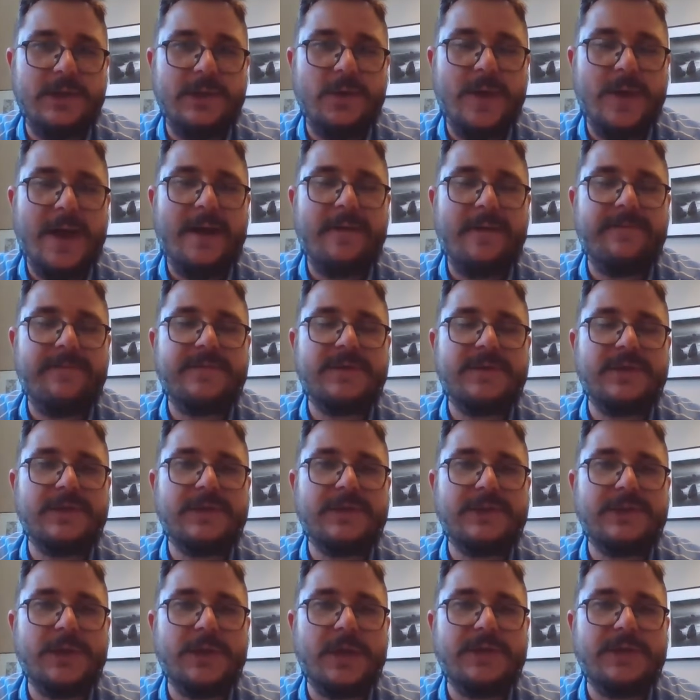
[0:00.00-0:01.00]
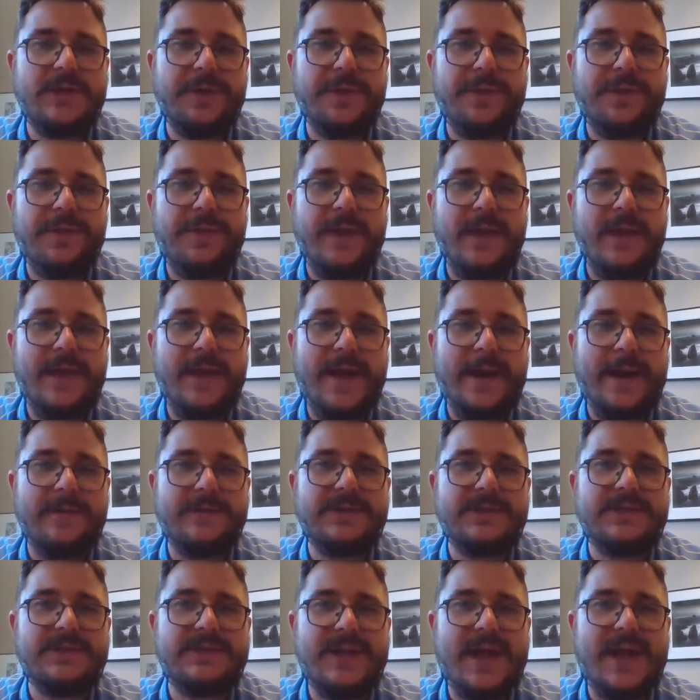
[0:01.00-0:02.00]
You have to start to think
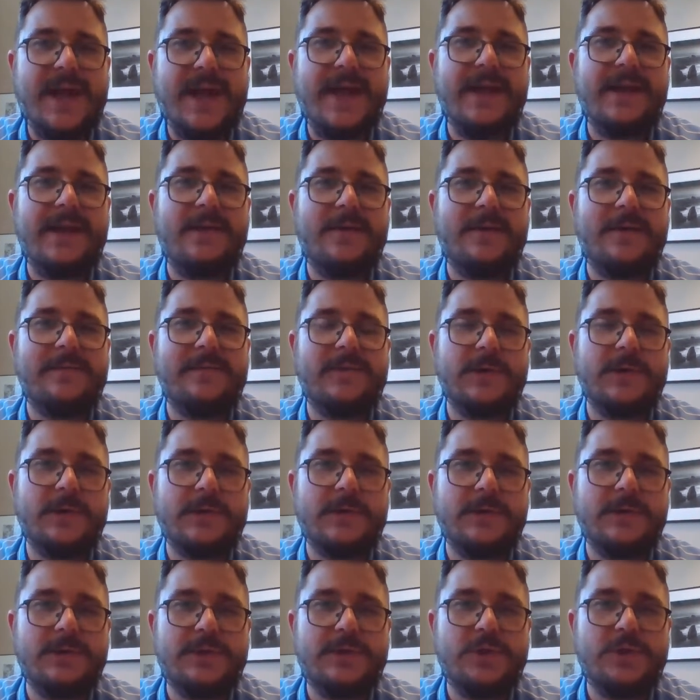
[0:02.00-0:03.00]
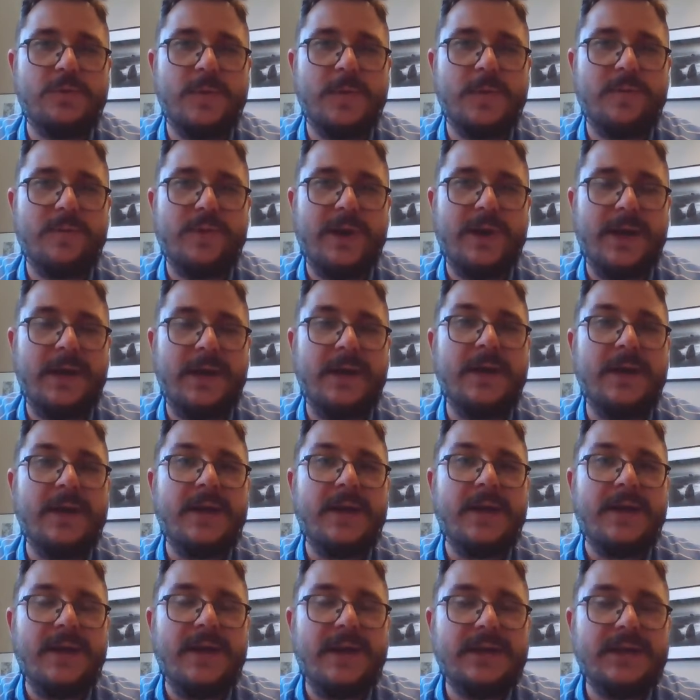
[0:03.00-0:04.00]
outside of your consumer brain
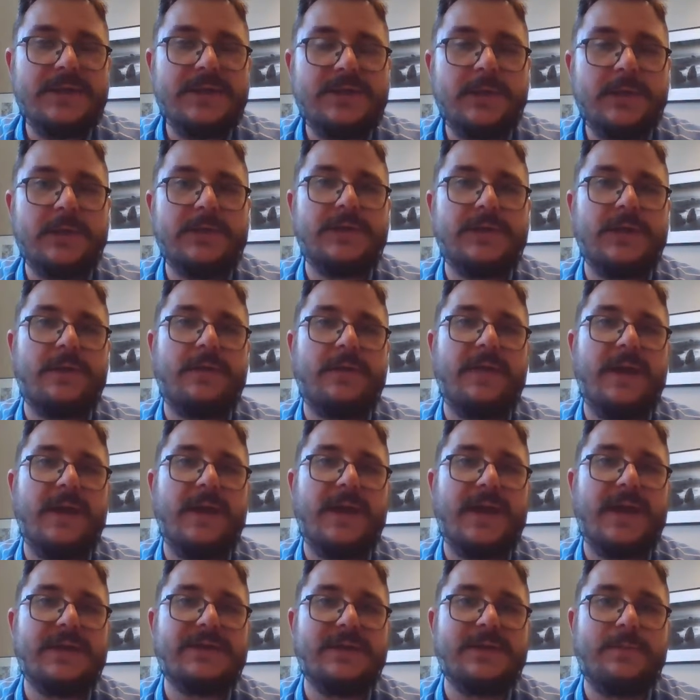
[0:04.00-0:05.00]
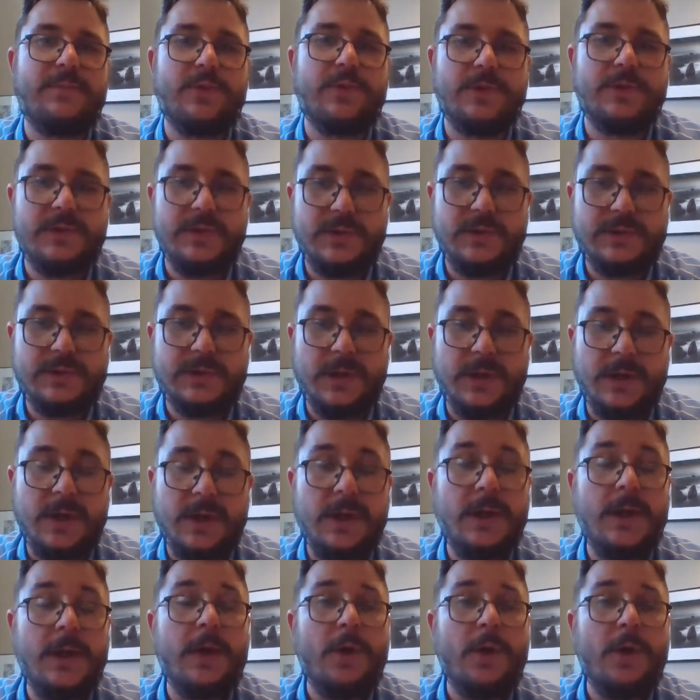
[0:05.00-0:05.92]
and start to think as a producer,